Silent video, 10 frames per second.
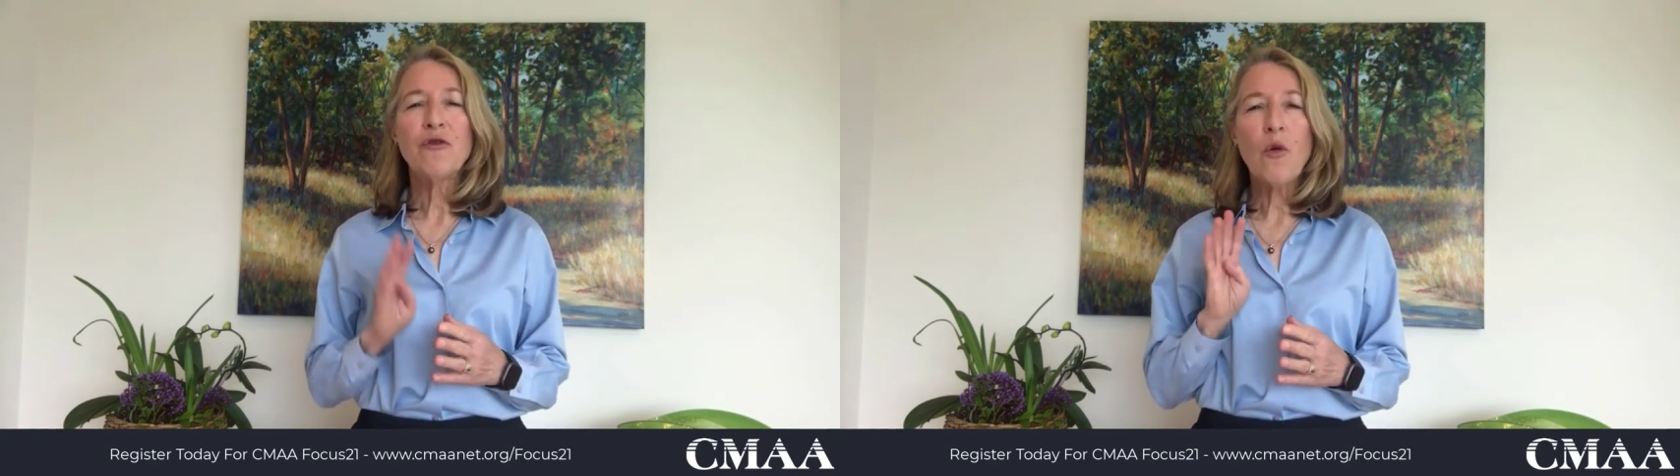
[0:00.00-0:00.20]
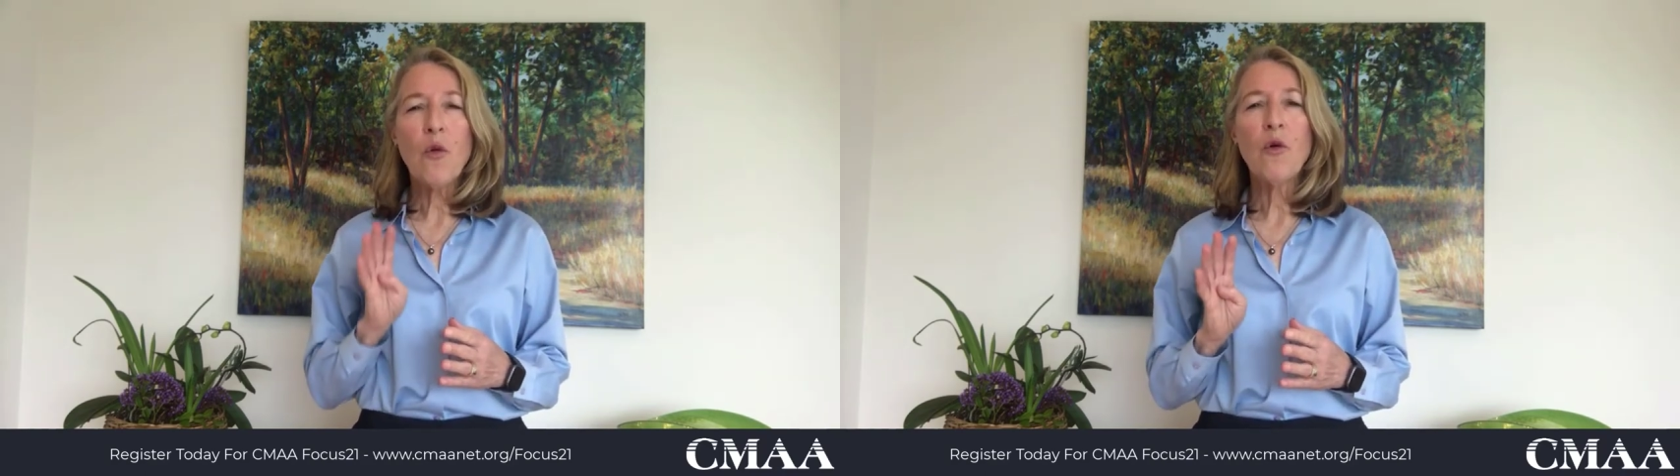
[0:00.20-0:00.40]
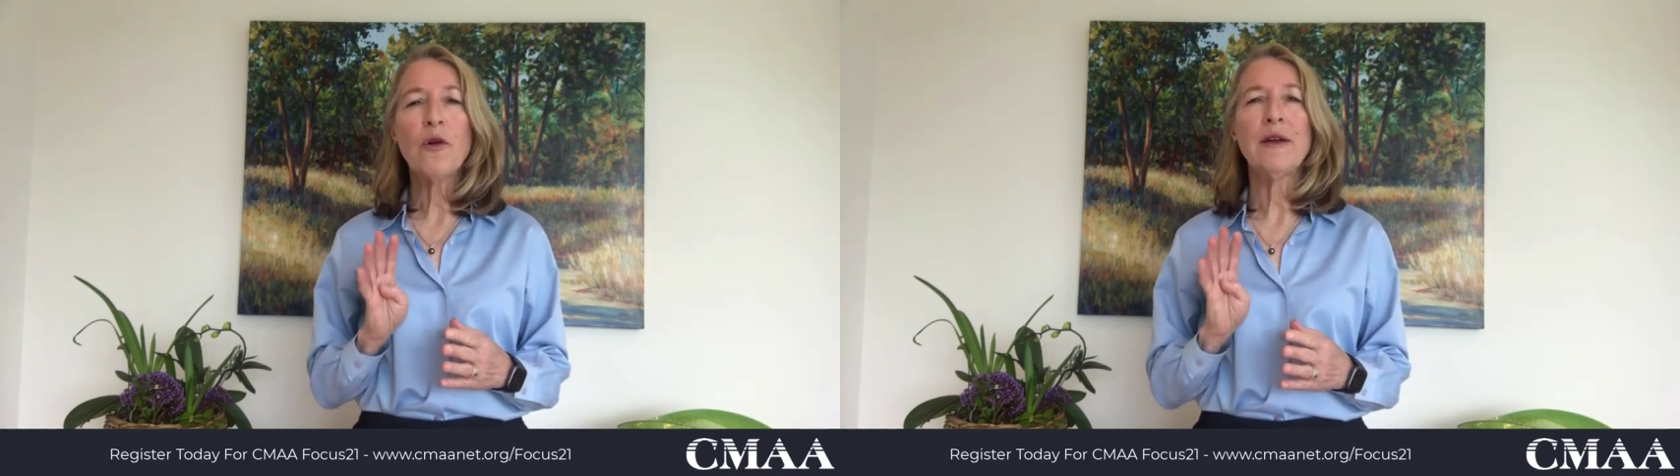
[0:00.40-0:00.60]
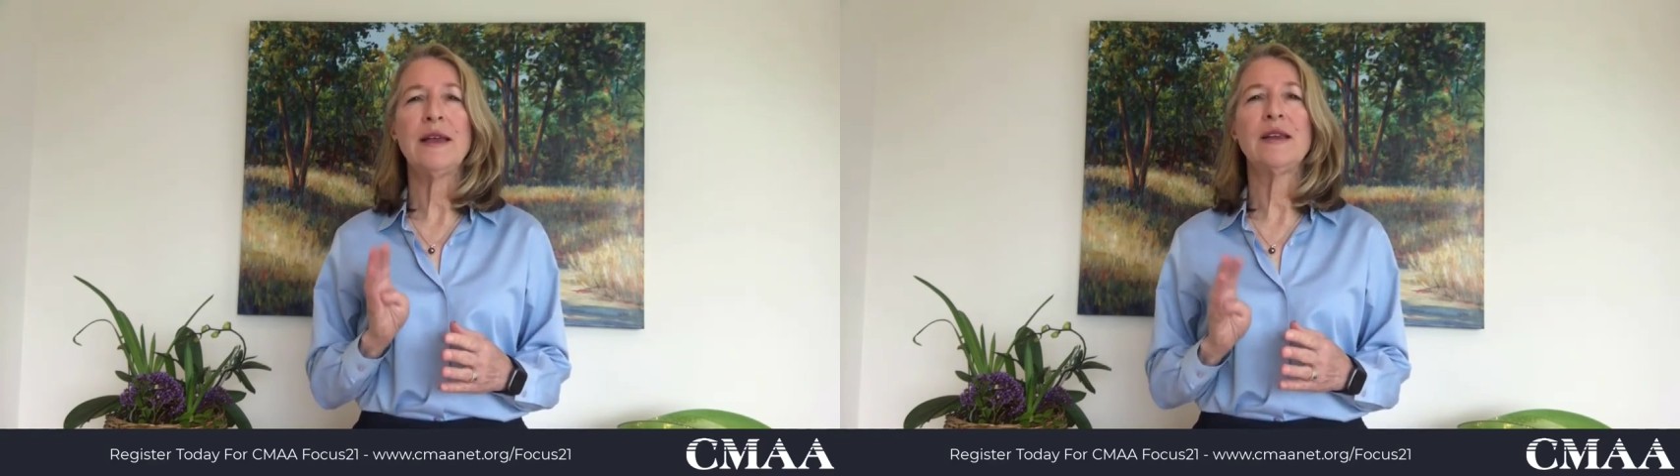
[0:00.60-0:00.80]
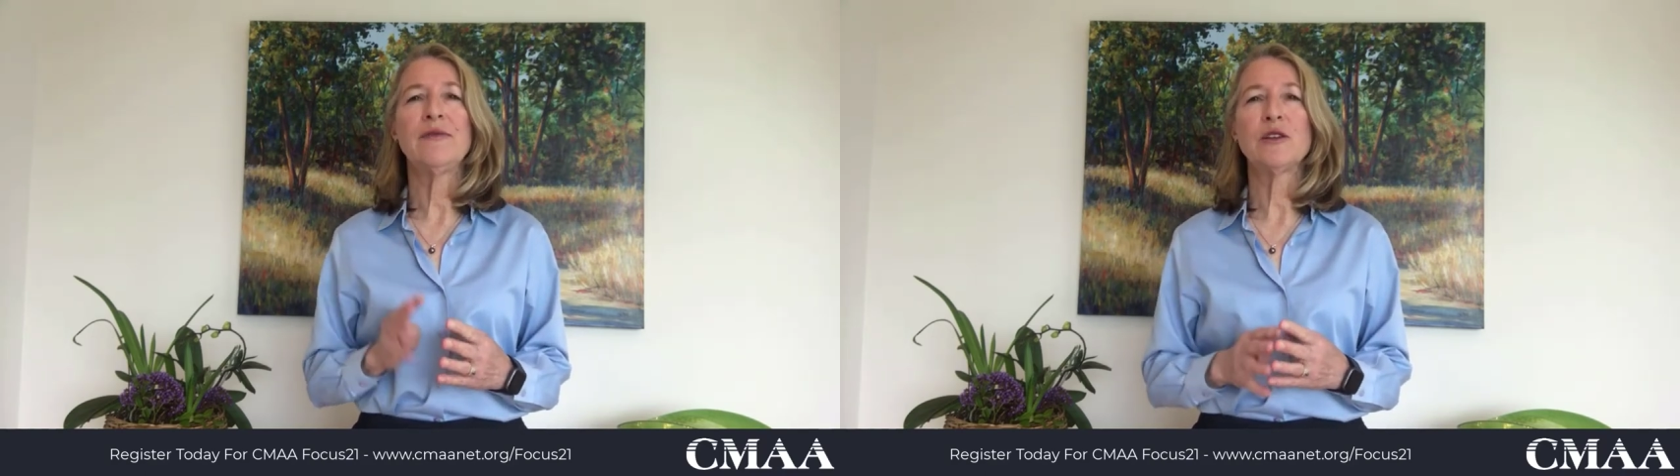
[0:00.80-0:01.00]
four
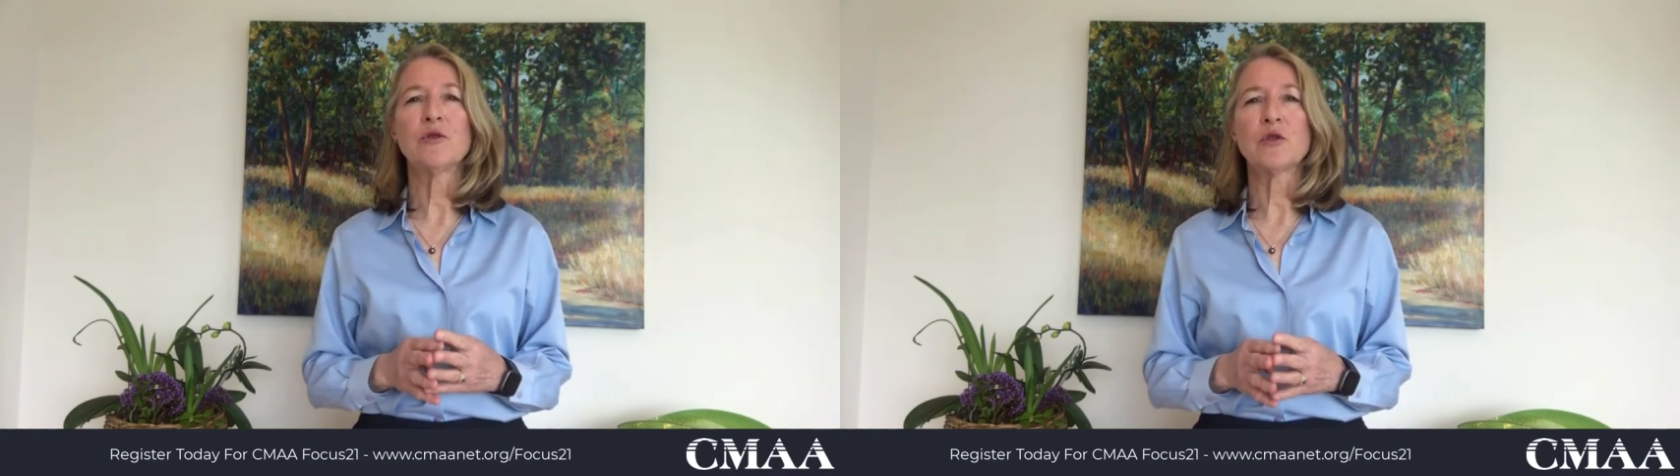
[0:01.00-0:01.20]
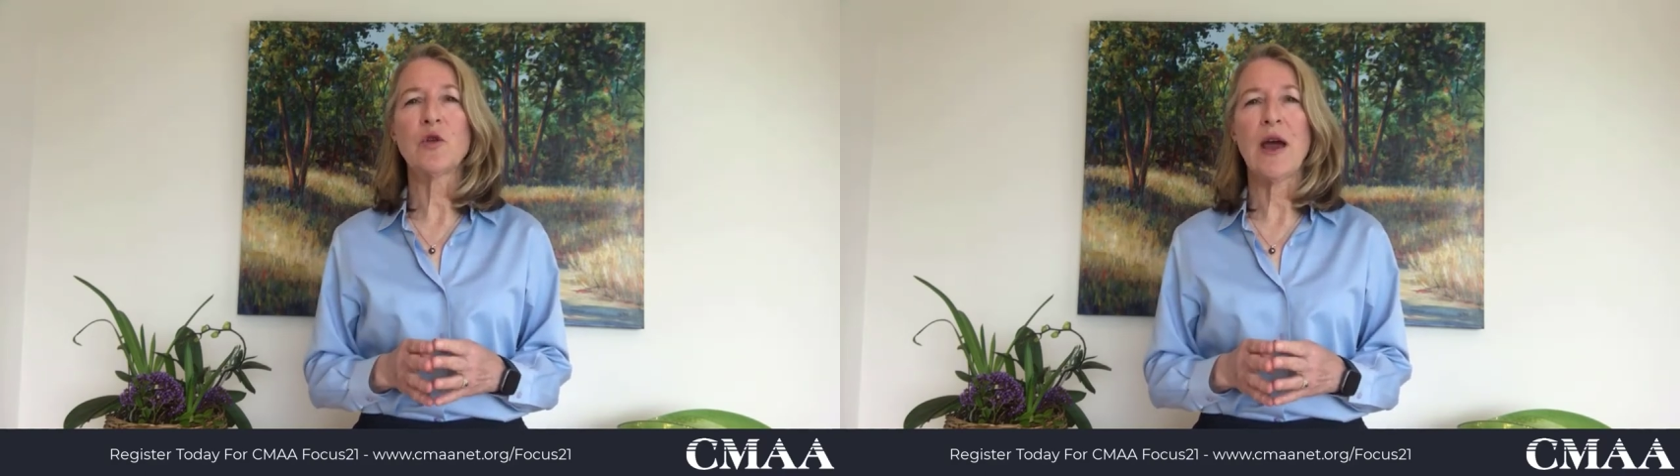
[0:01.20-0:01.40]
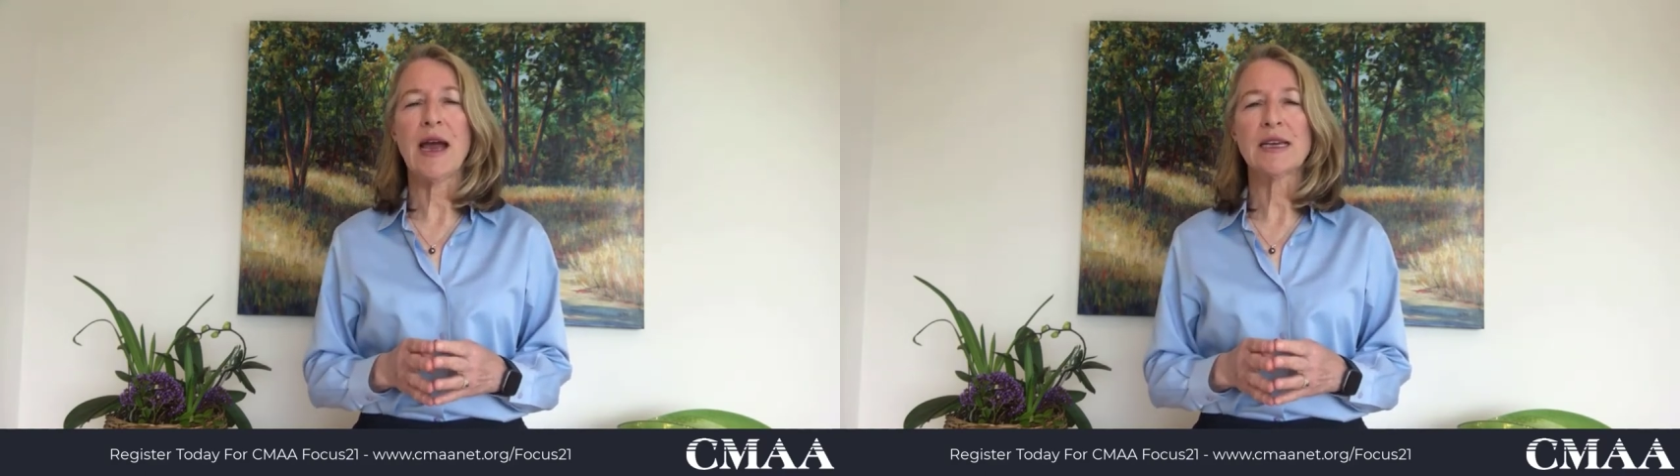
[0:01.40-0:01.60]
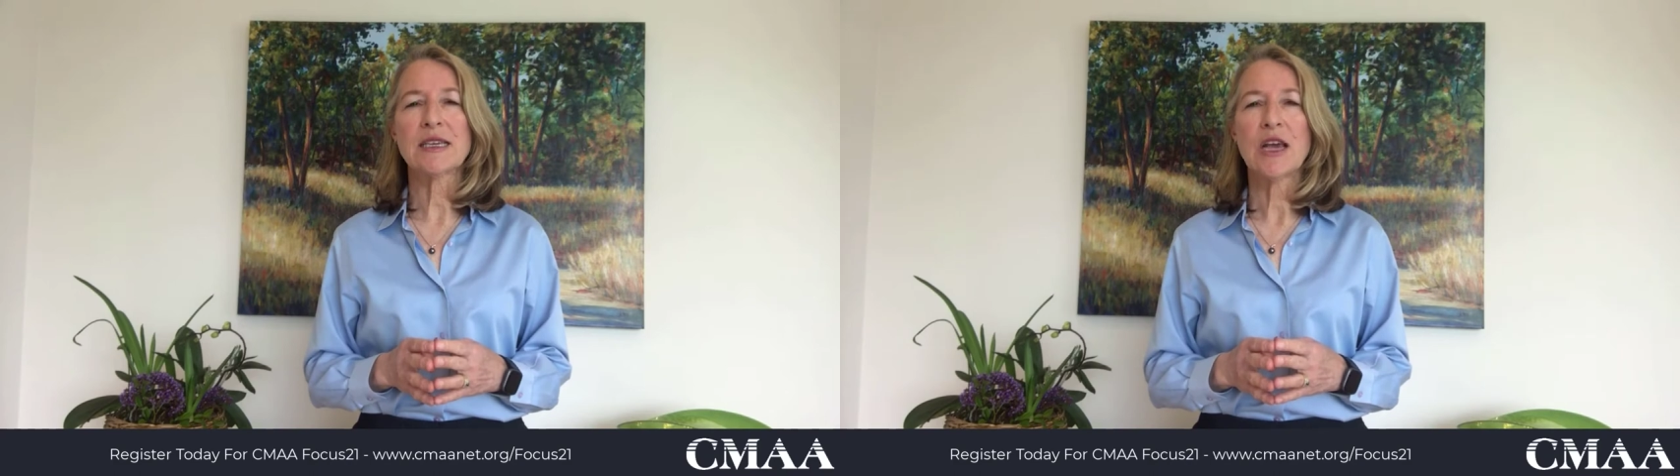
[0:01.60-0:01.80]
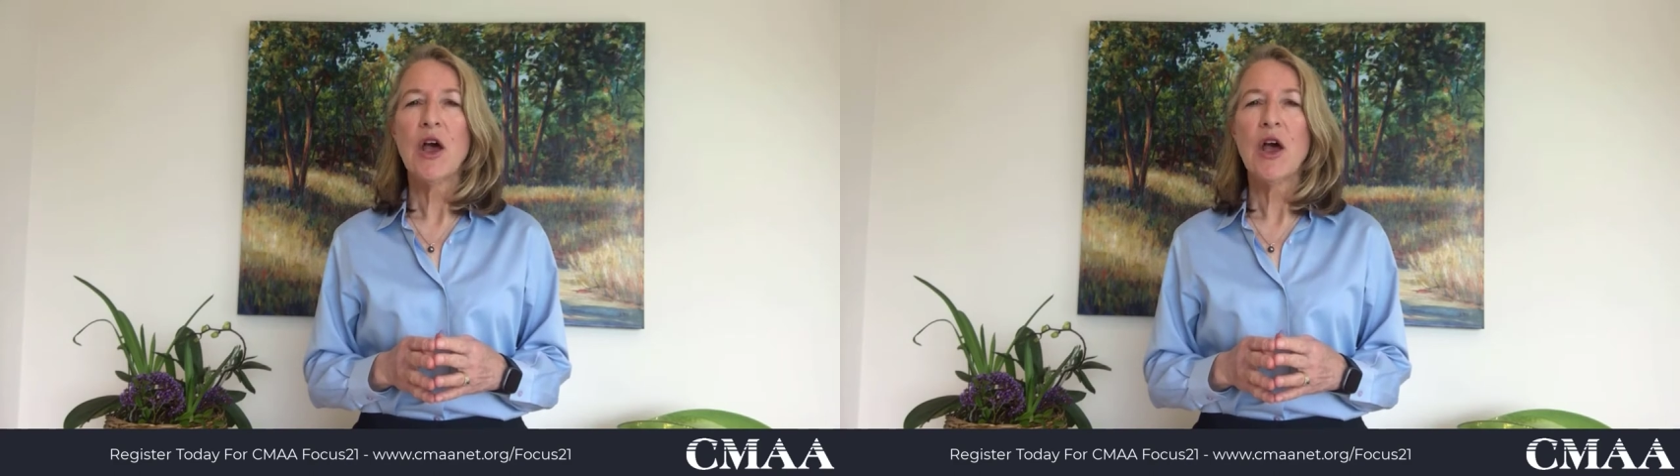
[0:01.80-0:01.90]
individual tracks